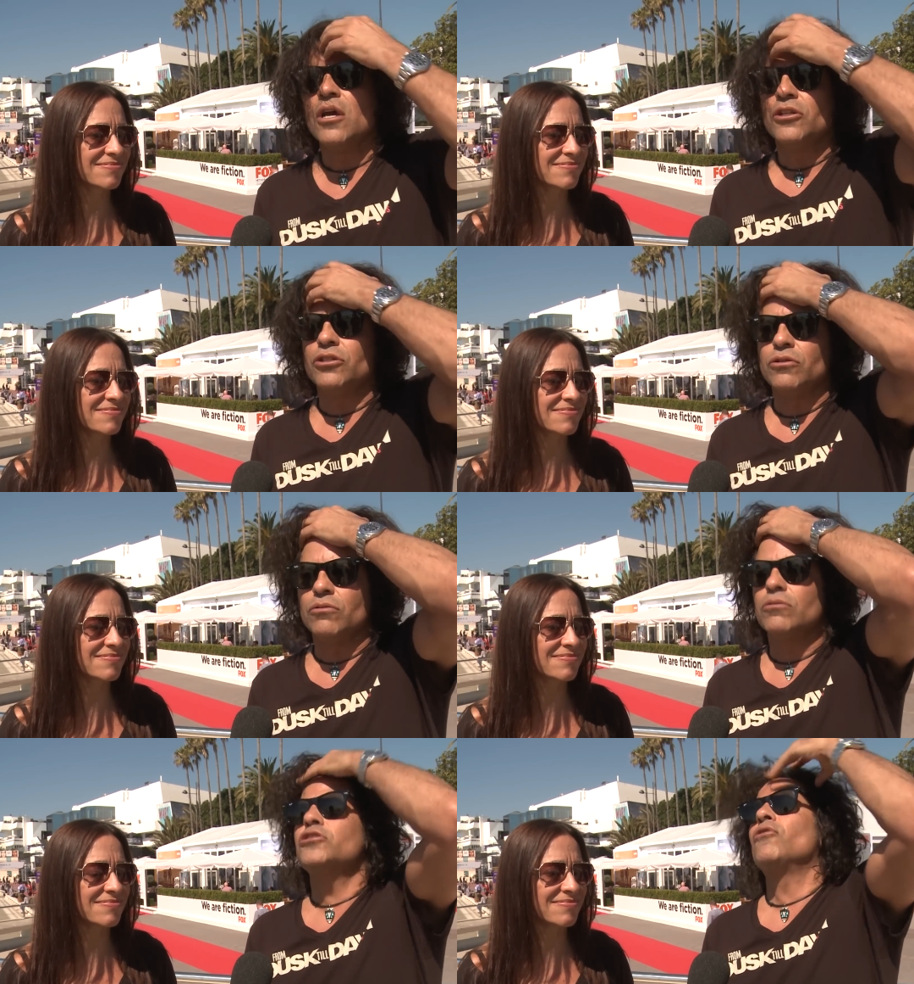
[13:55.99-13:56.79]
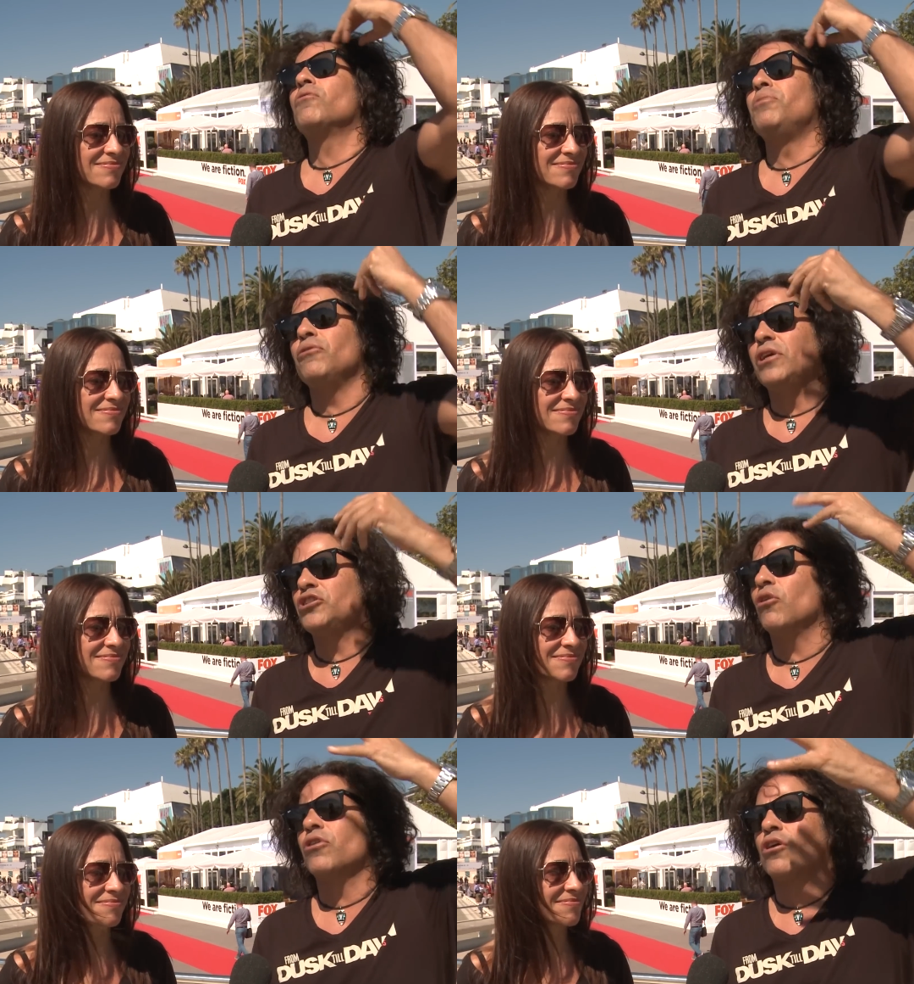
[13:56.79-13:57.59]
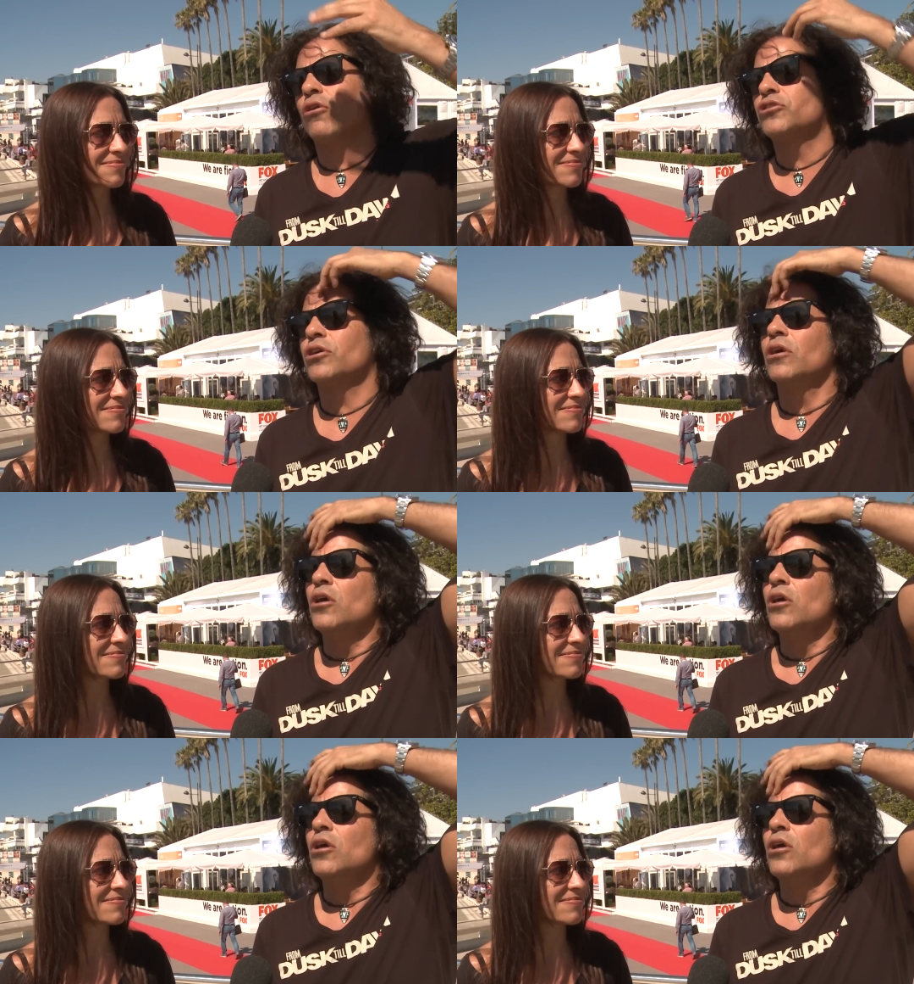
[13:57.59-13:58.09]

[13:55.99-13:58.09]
Speaker 1: to show the beauty, show the culture,